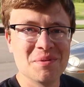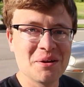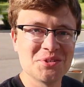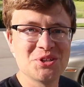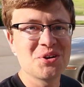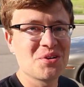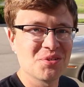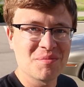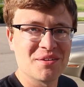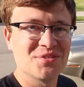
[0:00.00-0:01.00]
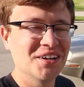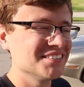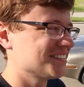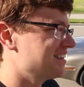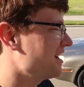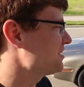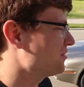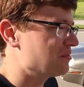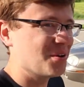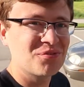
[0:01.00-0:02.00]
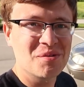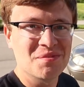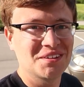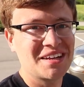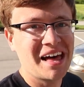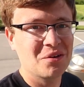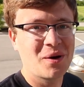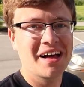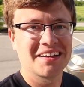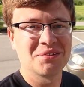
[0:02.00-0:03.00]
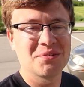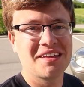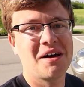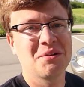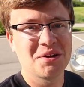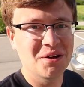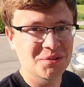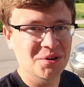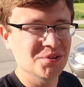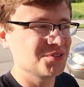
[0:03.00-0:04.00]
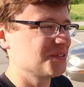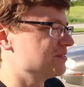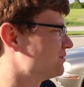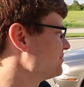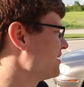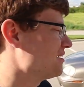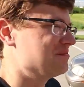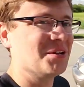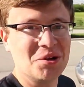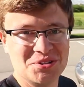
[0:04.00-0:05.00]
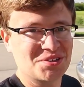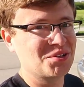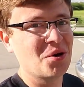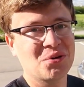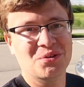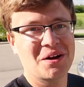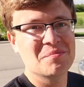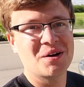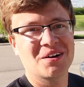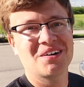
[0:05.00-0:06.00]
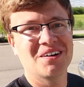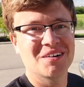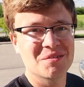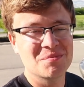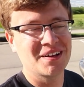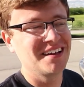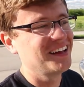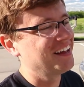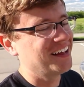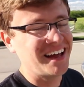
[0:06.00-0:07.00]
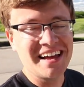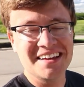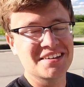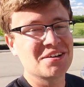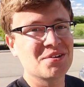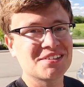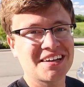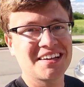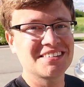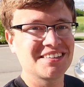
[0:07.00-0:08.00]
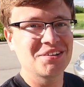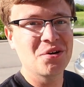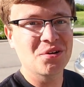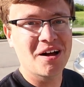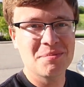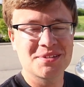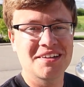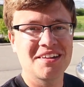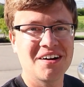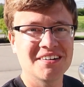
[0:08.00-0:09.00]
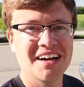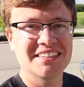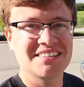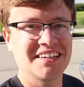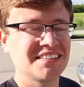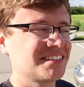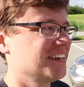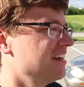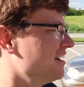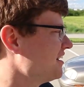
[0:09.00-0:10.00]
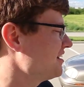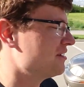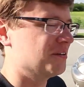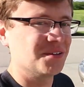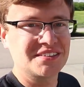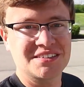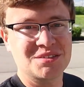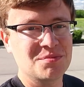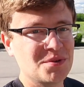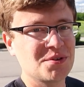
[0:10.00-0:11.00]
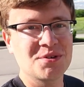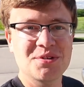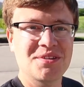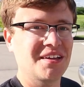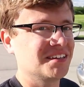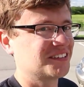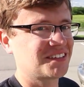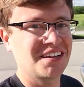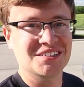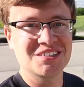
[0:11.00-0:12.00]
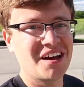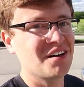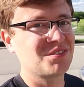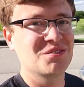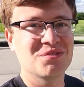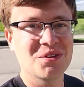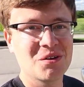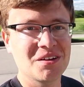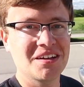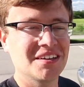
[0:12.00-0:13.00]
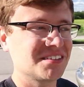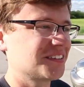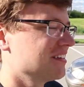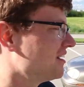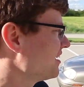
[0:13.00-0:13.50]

But I was joking with my friends that, you know, I went from the dad wagon with the Audi Allroad to, you know, just the total grandpa car. But hey, you know, it's the total opposite of the RS. It's, you know, it's smooth, it's kind of soft and floaty, it's